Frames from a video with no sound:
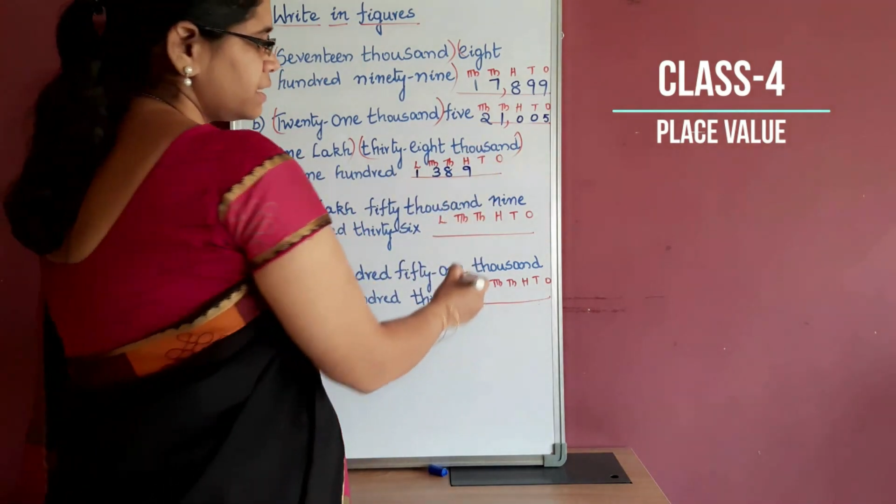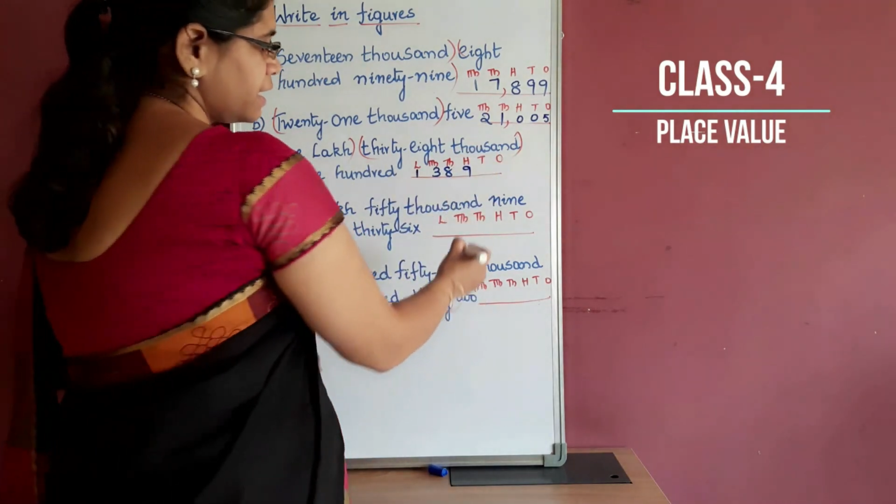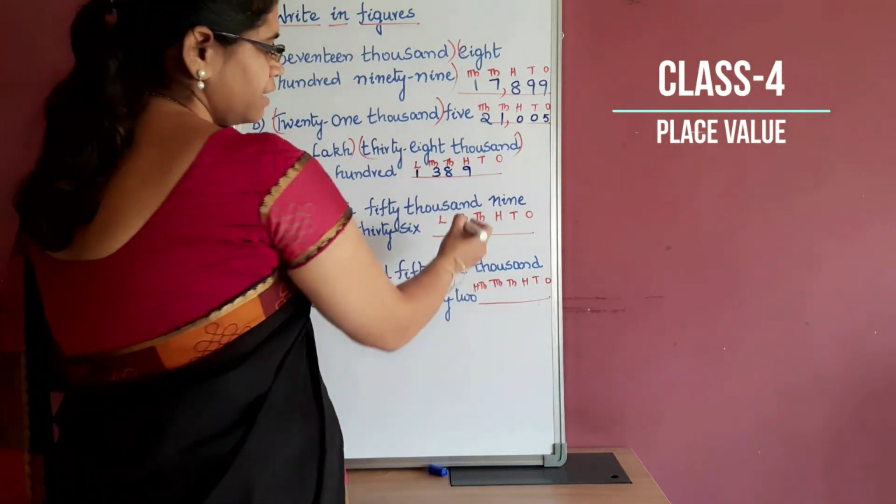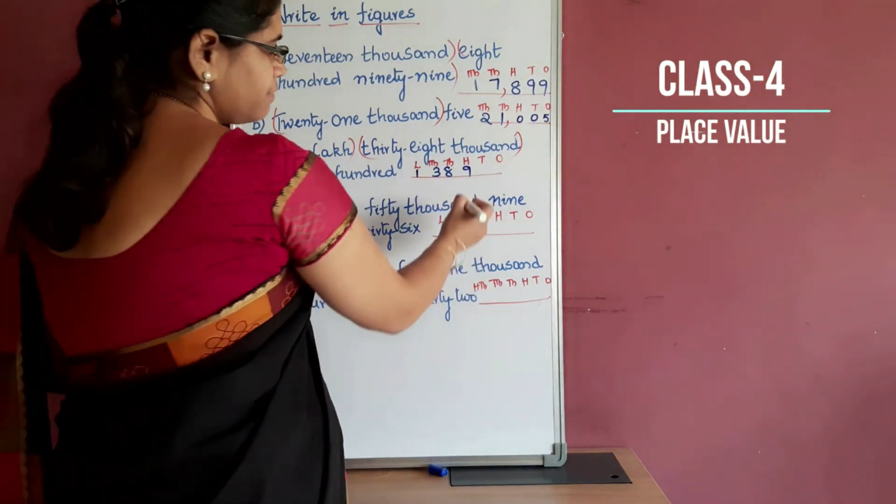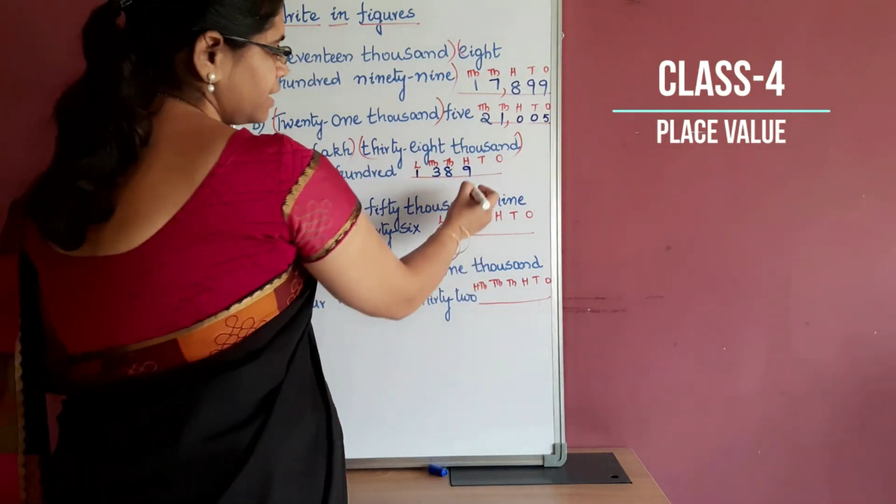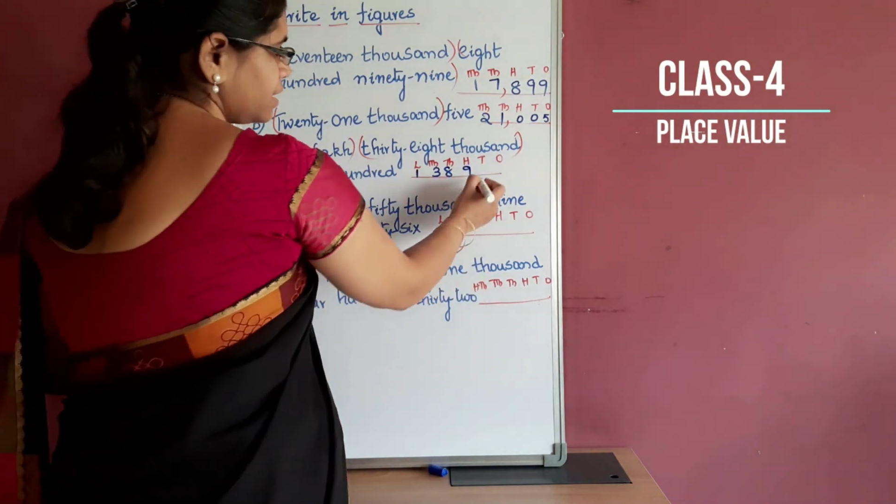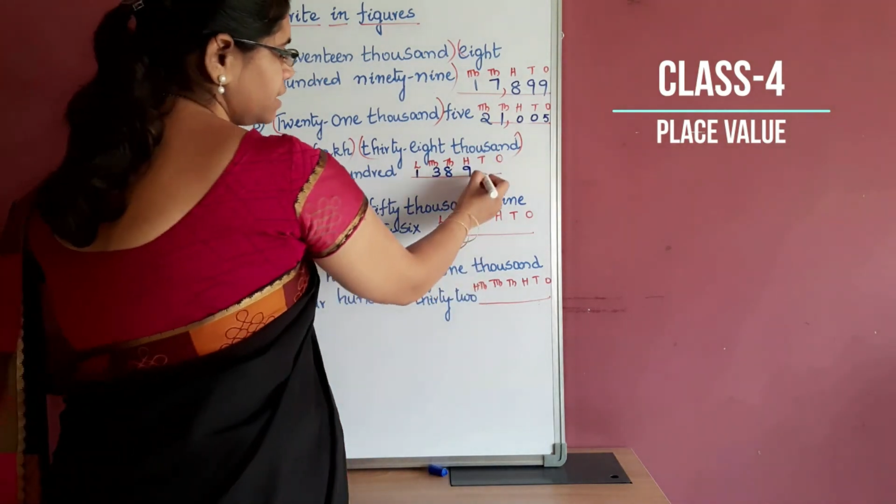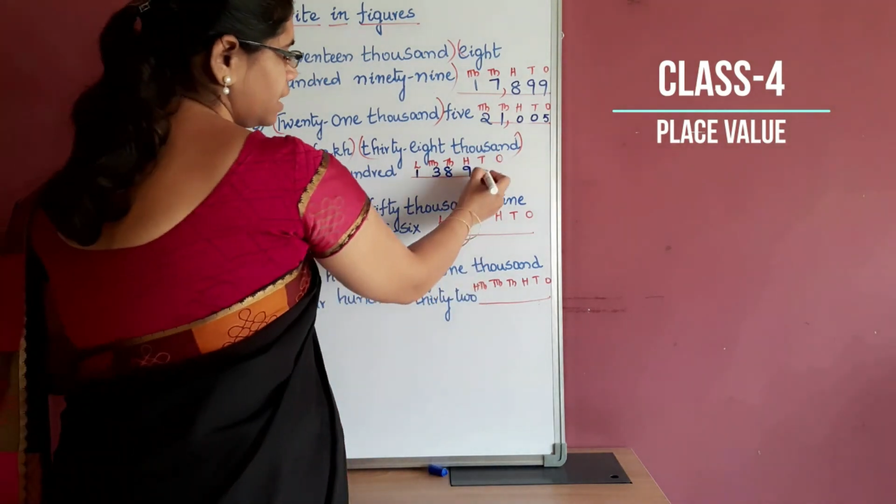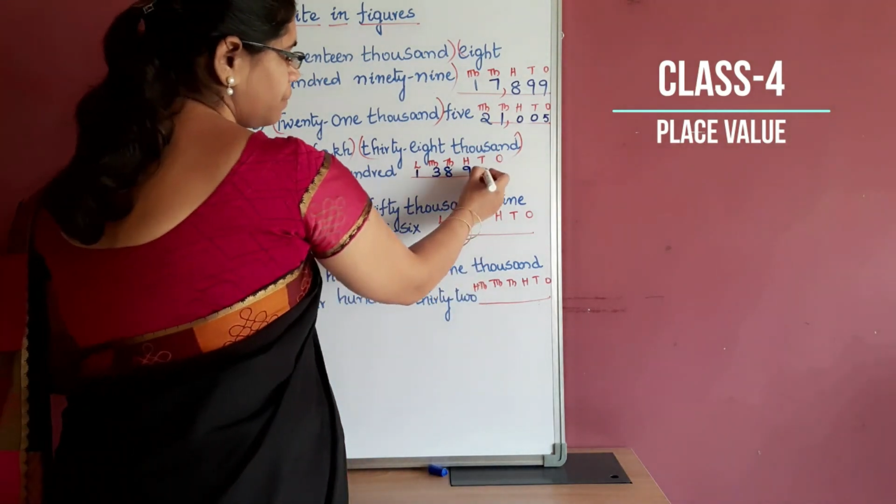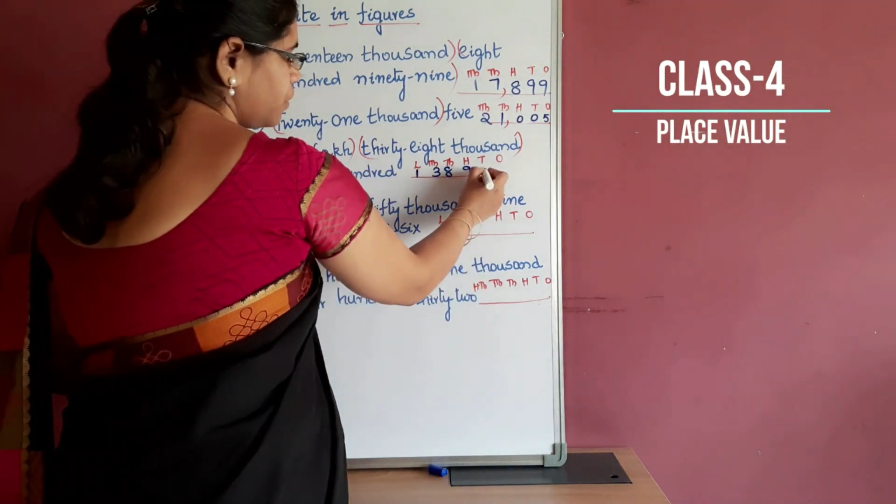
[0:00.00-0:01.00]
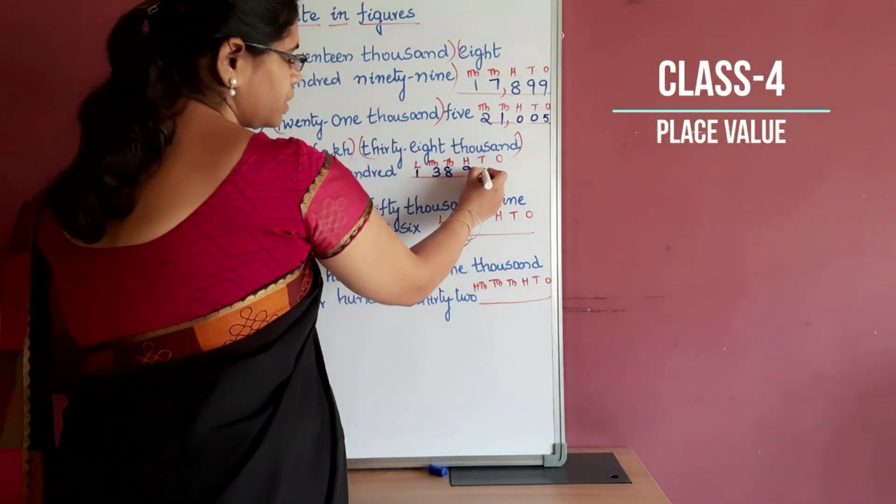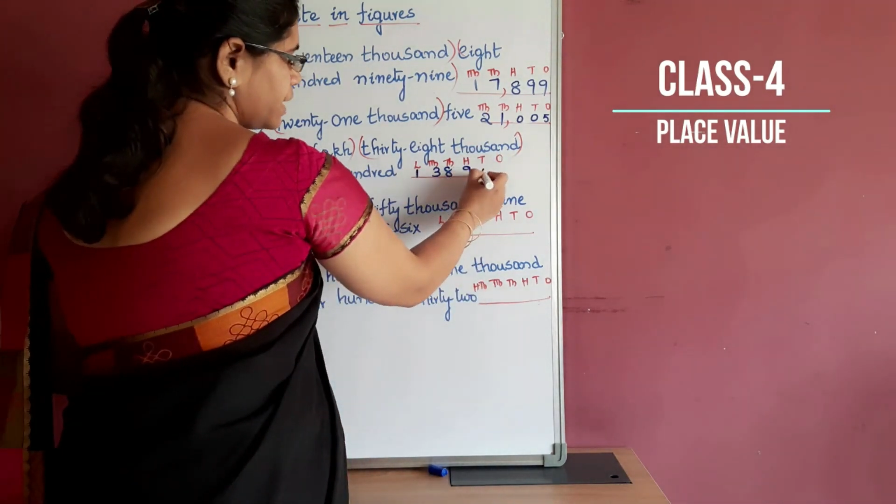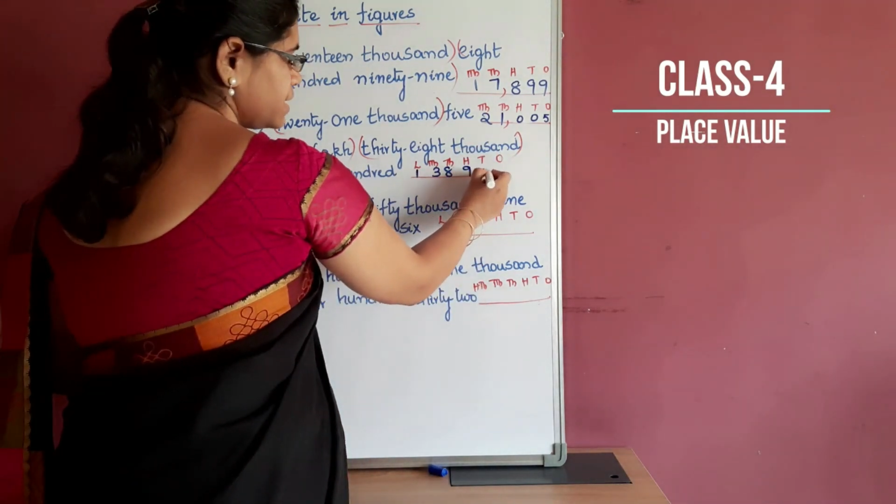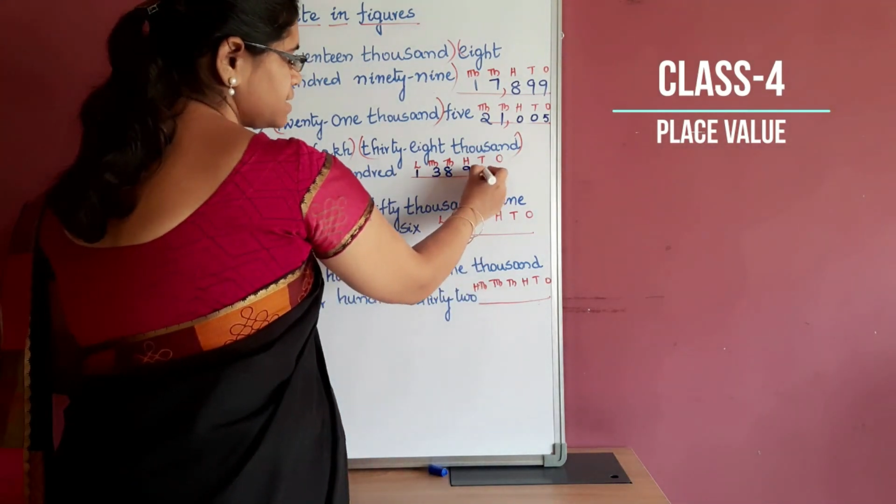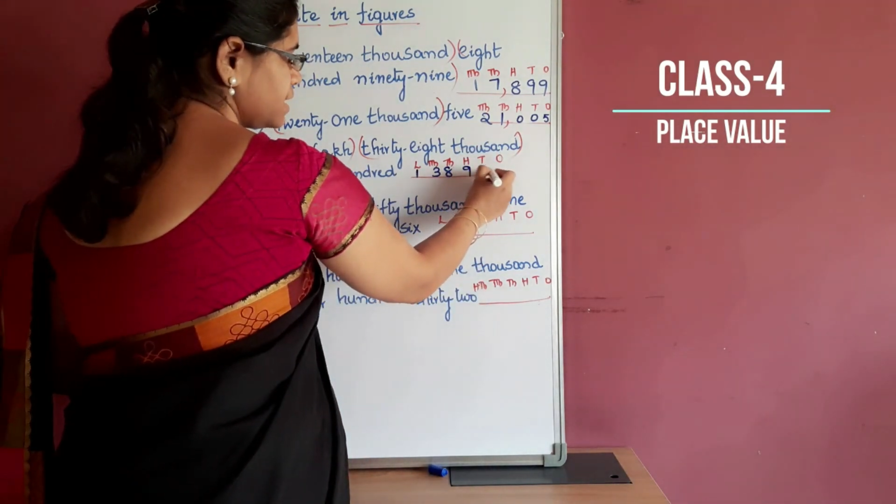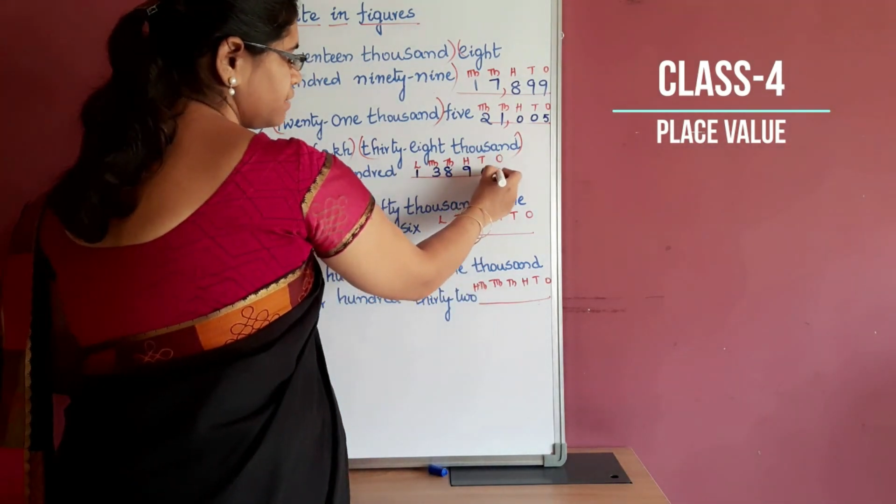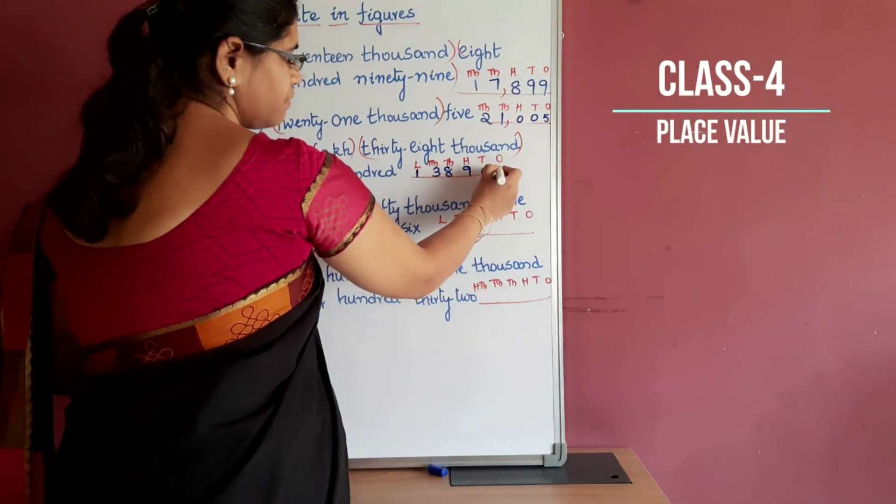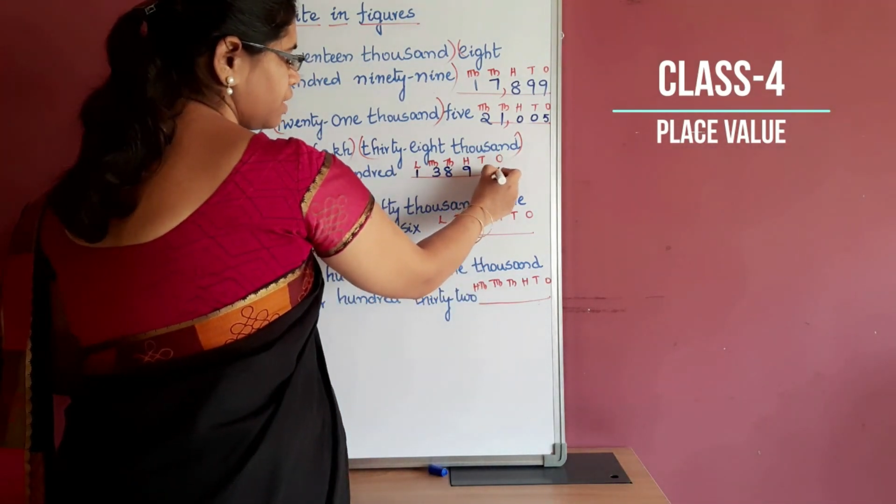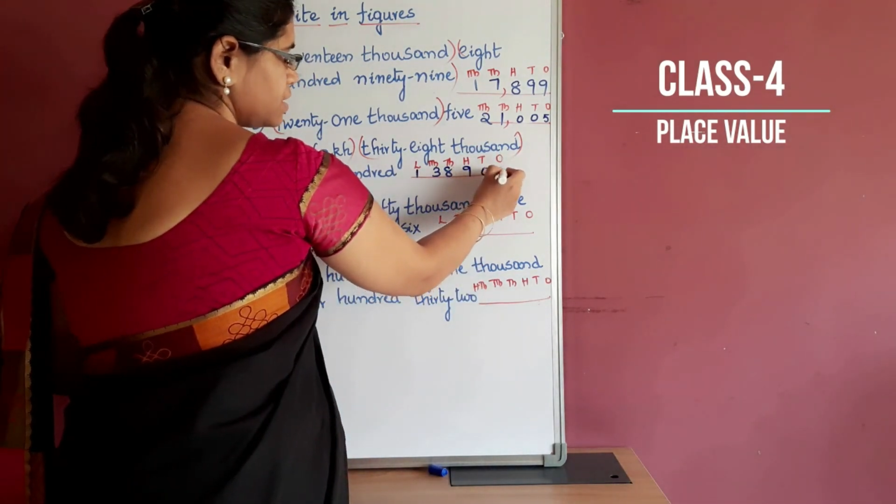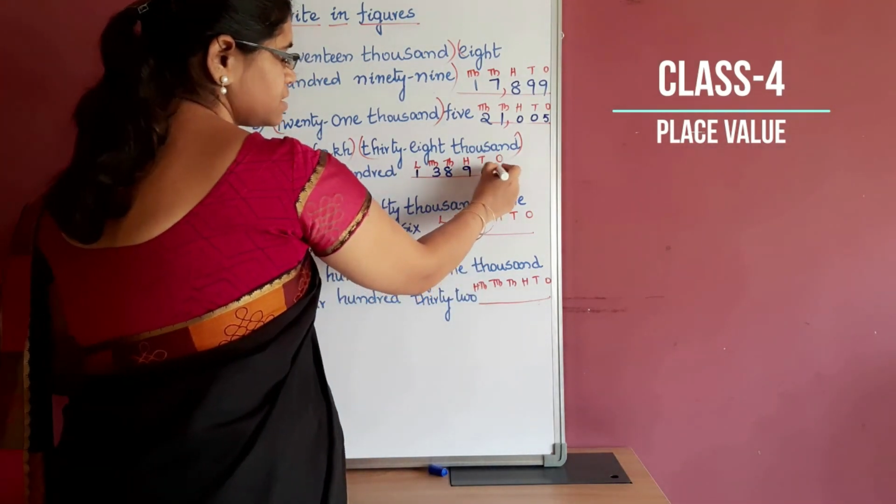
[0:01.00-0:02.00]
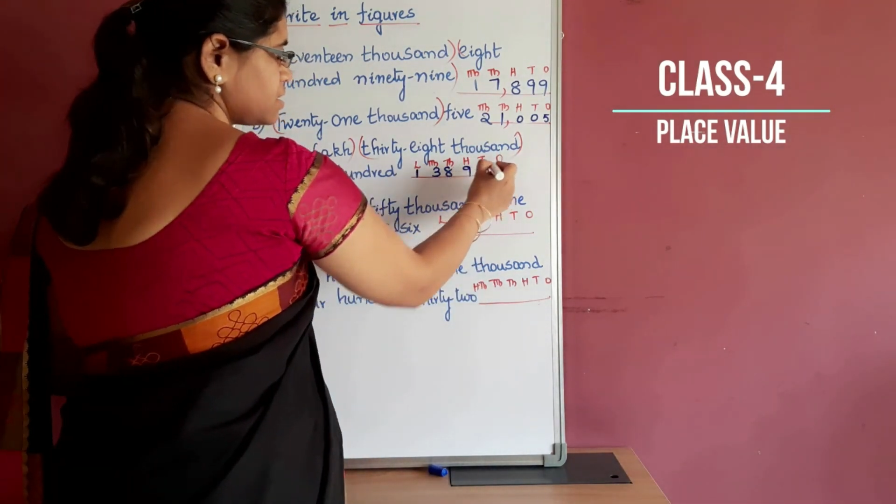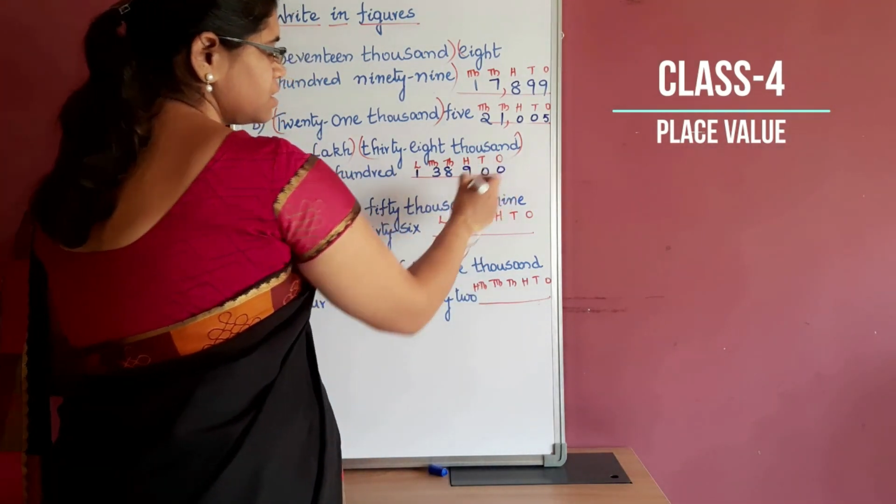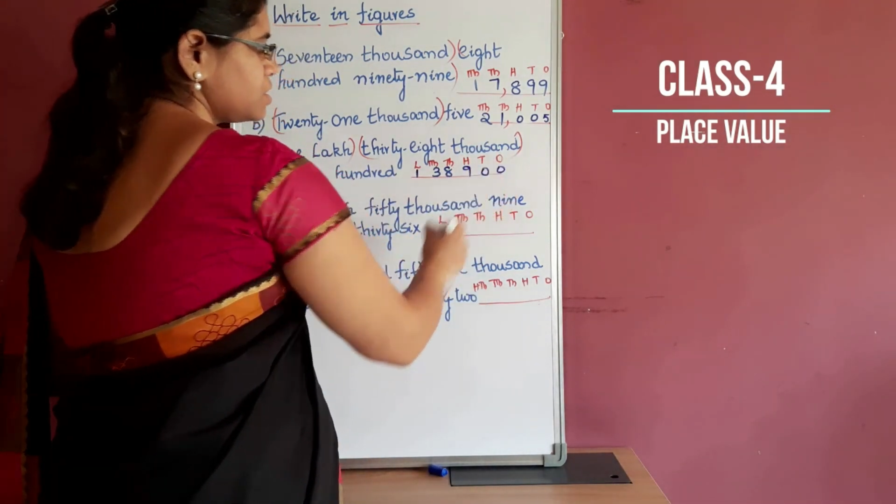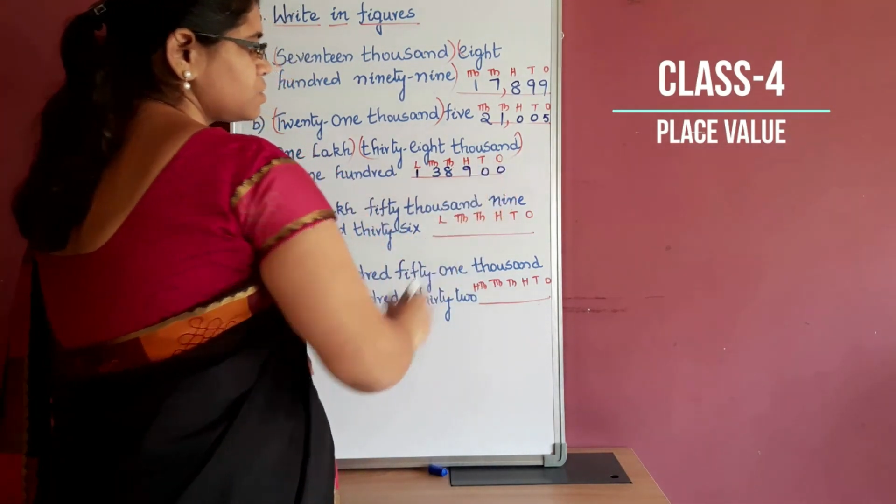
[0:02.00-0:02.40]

They gave nothing about tens and ones.